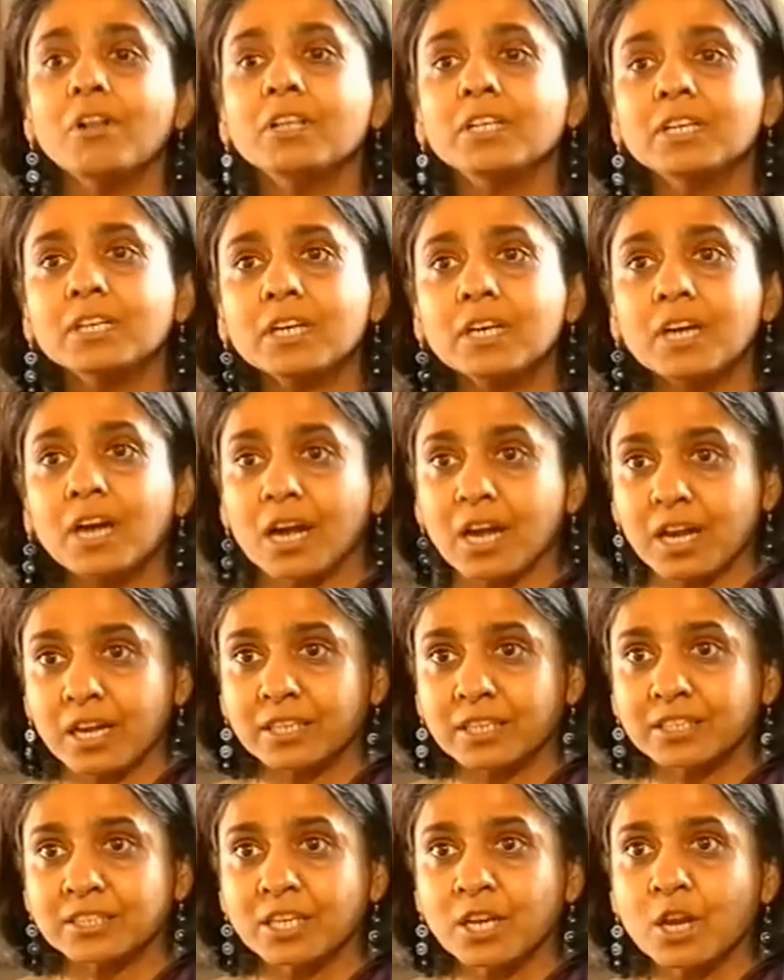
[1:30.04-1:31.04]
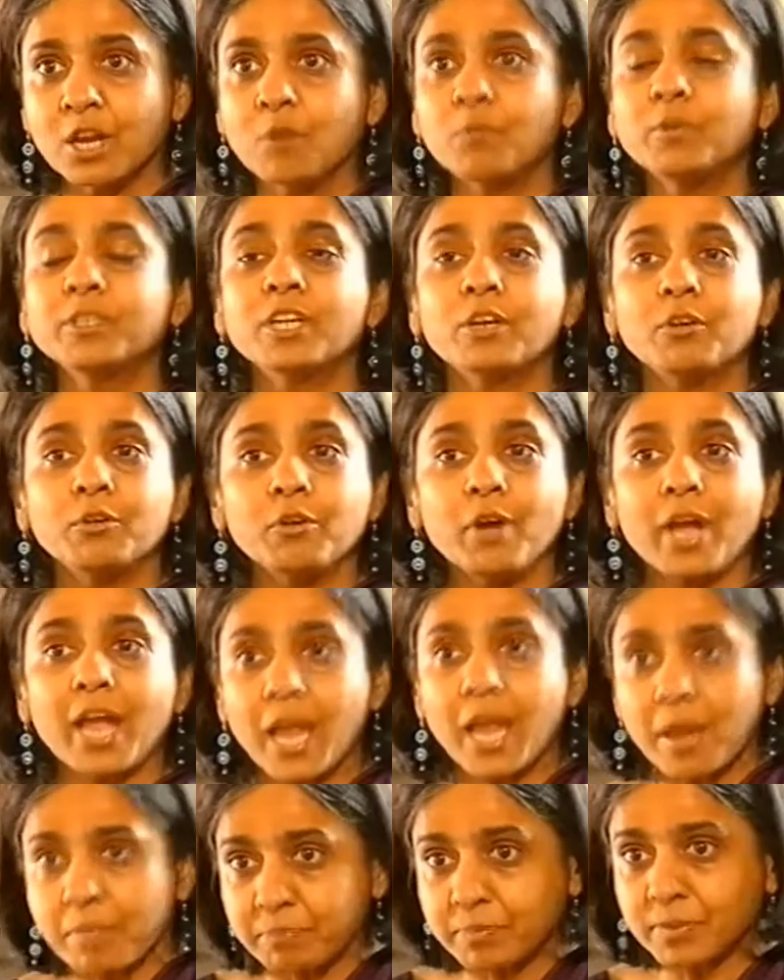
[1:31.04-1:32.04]
all the cars which are going to
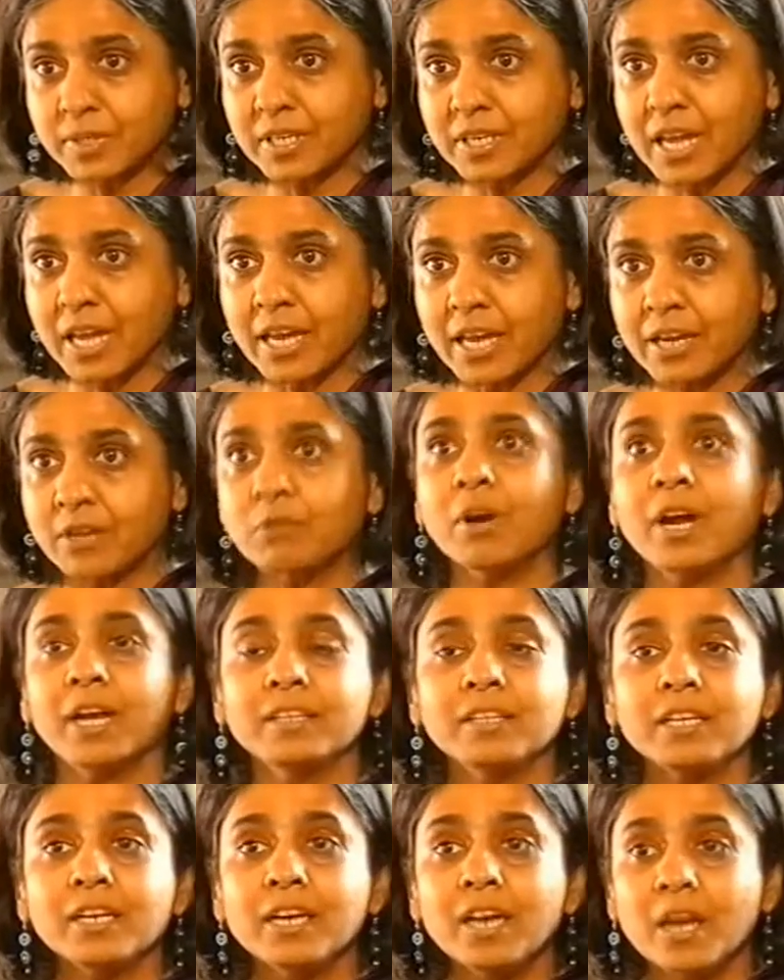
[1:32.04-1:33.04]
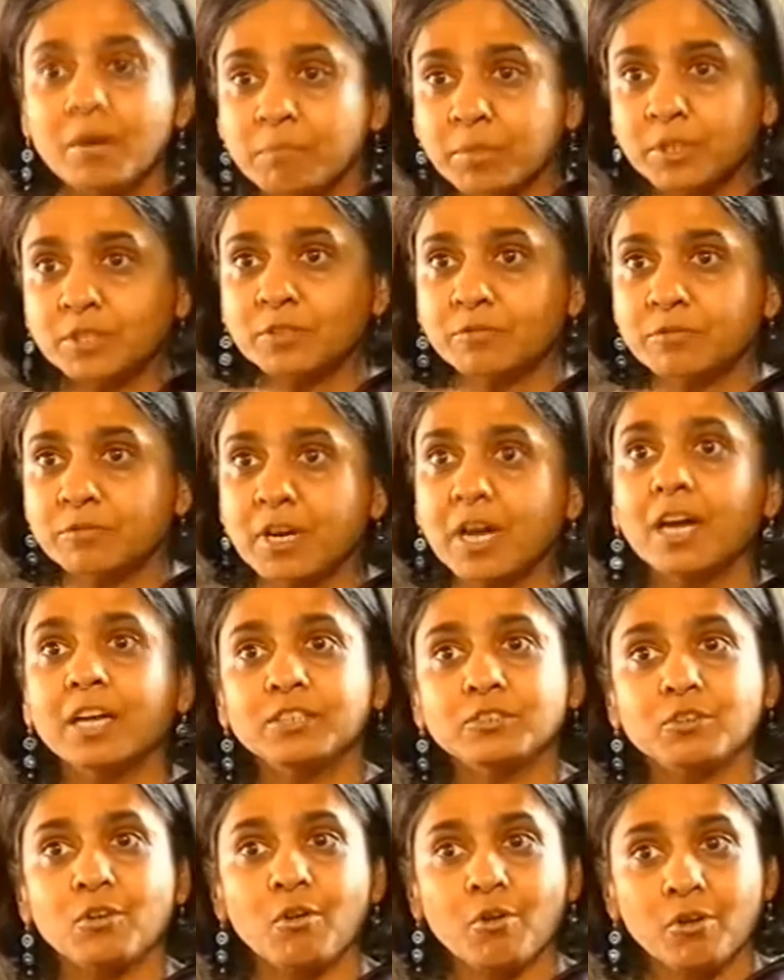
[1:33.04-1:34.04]
ape the Nano and the numbers of
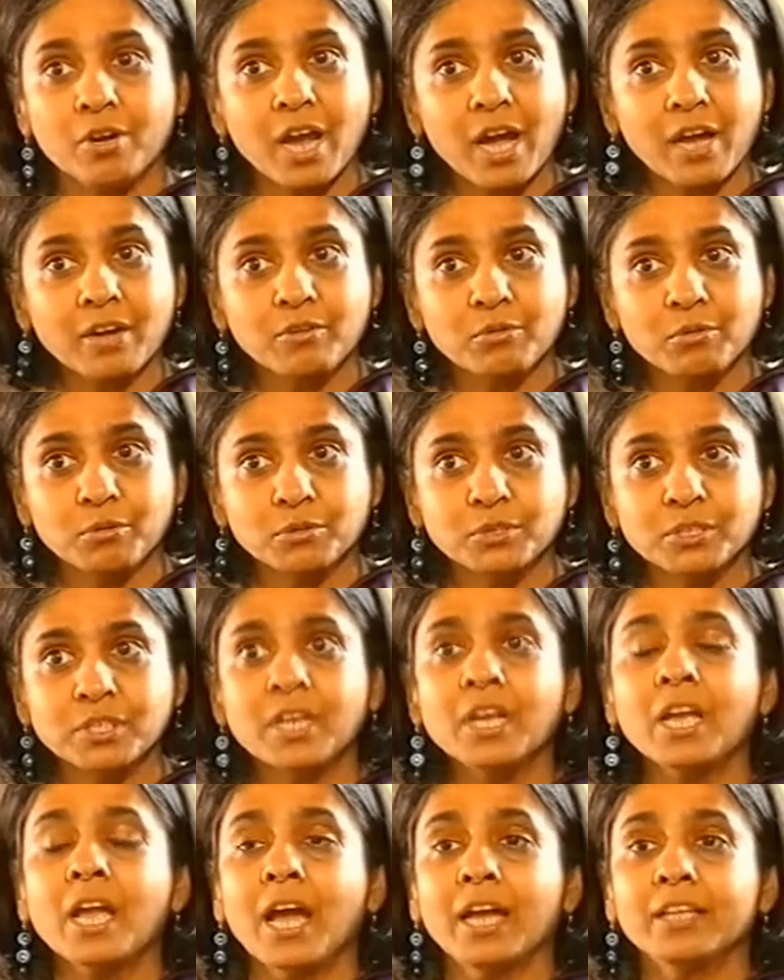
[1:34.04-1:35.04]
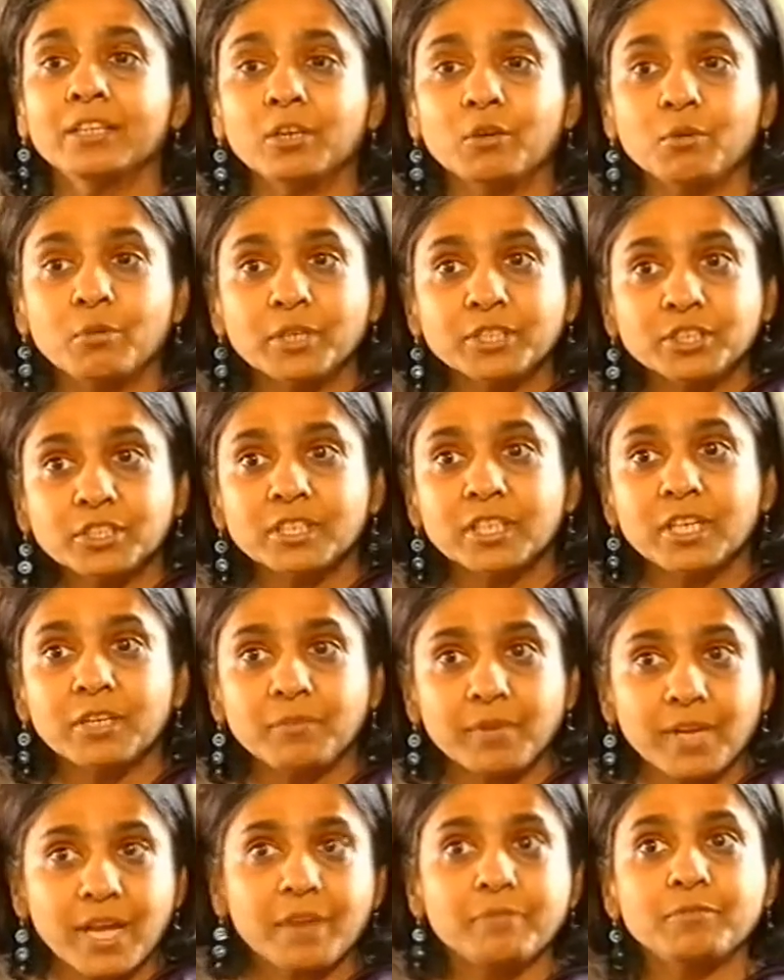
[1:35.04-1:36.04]
cars on our roads. And the question
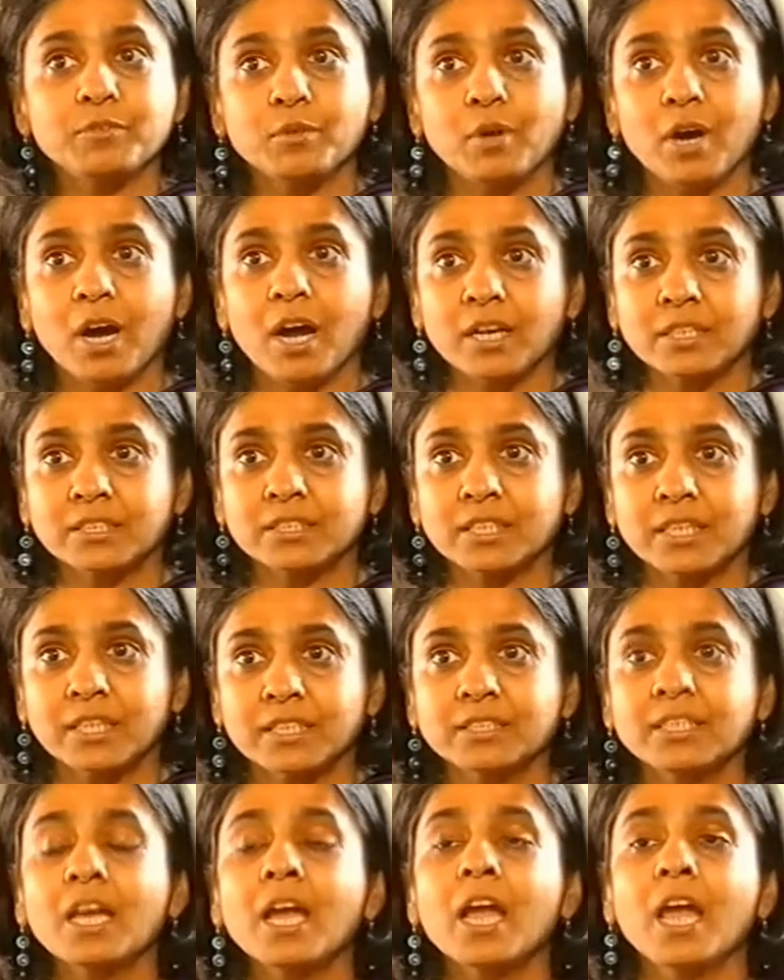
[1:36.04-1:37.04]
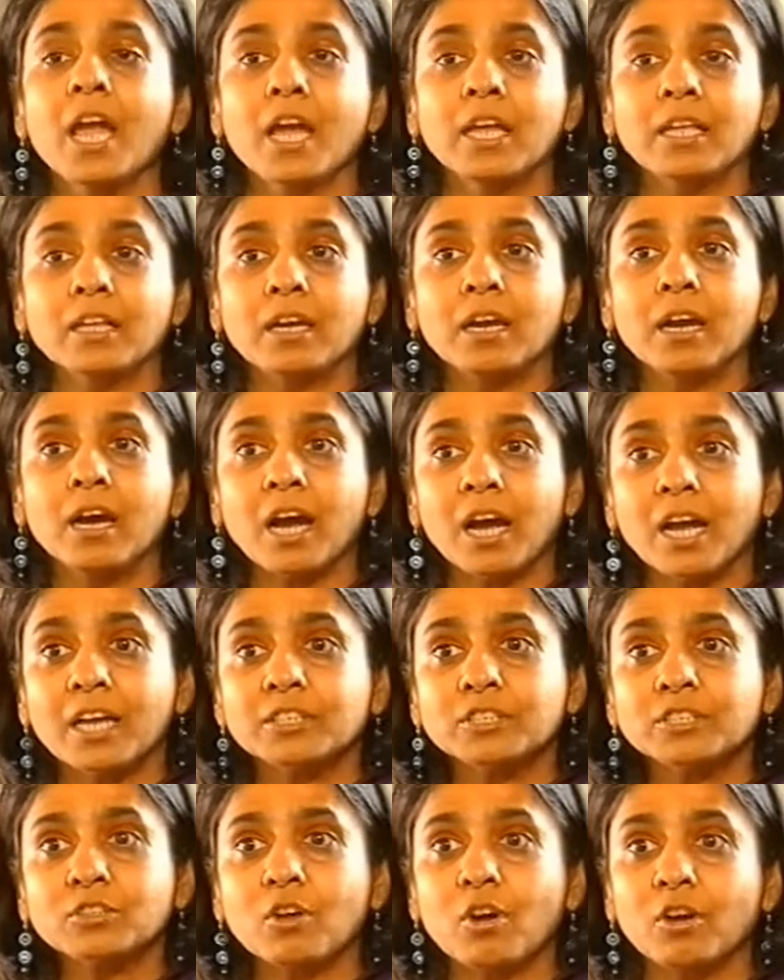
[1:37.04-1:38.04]
that we have to ask is,
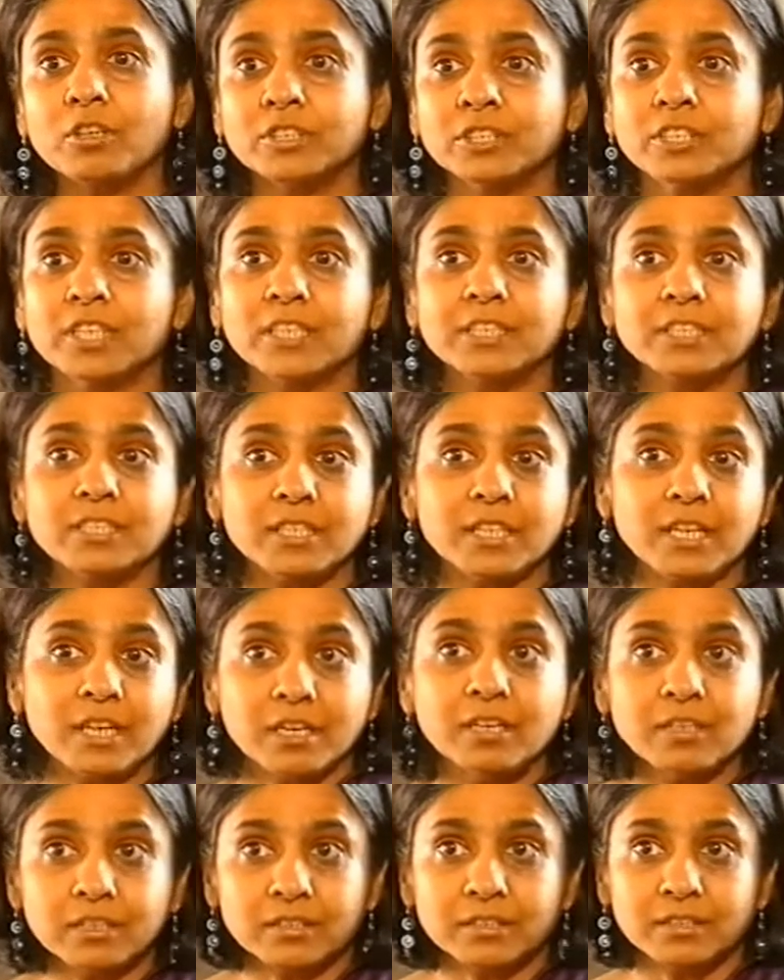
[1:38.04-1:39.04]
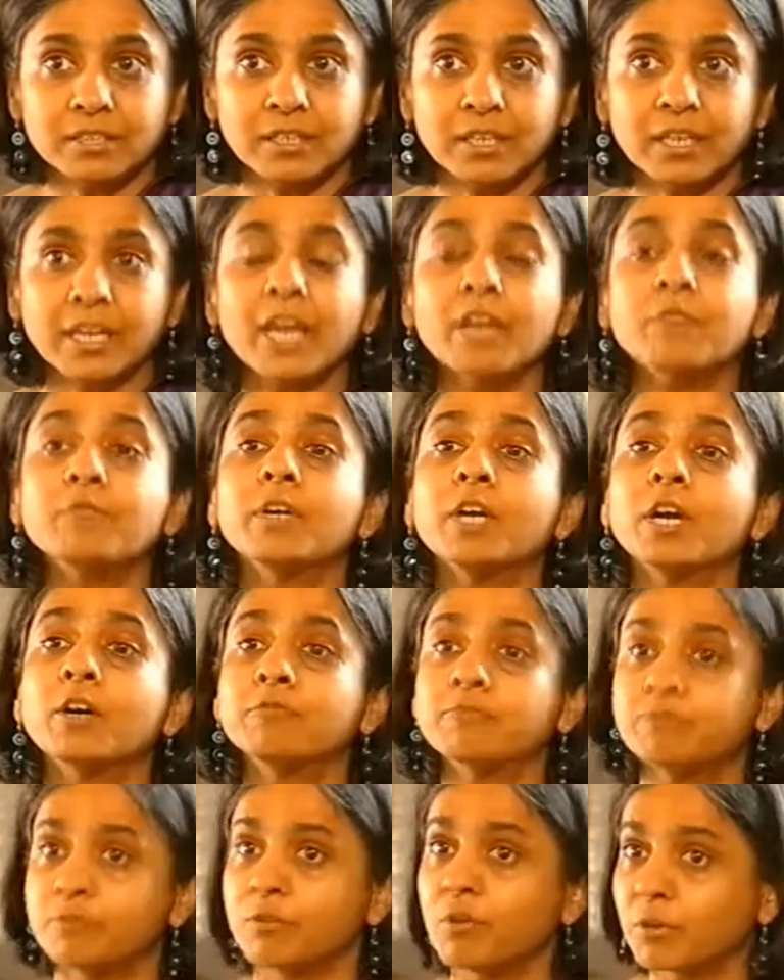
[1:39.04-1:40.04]
cars cost us the earth. Can we
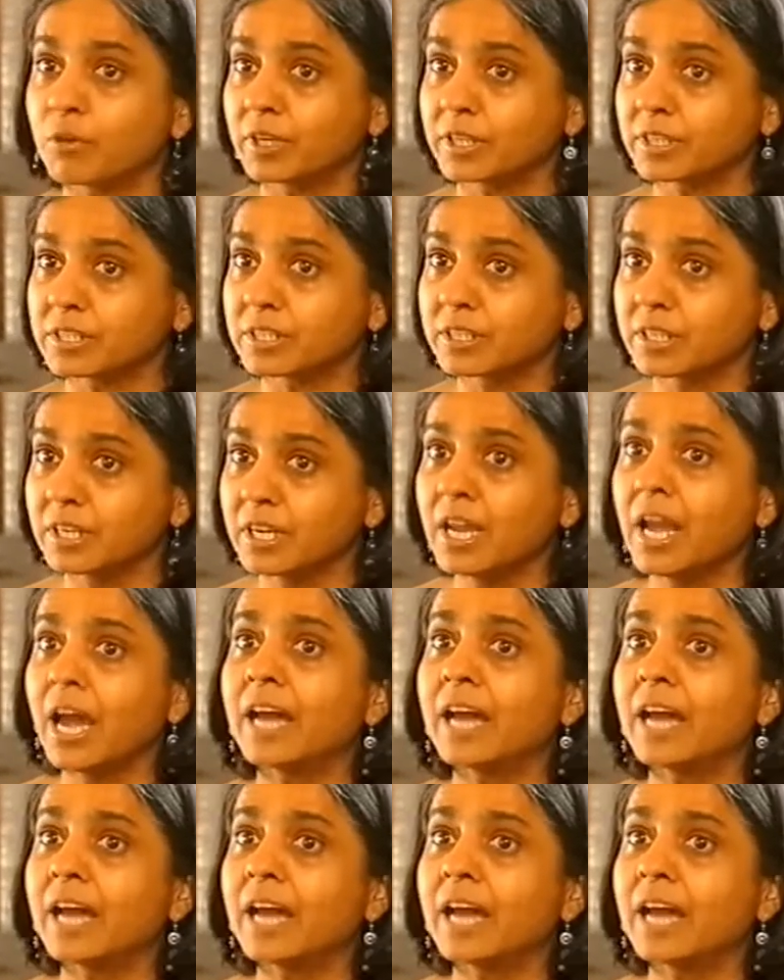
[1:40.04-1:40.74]
afford it?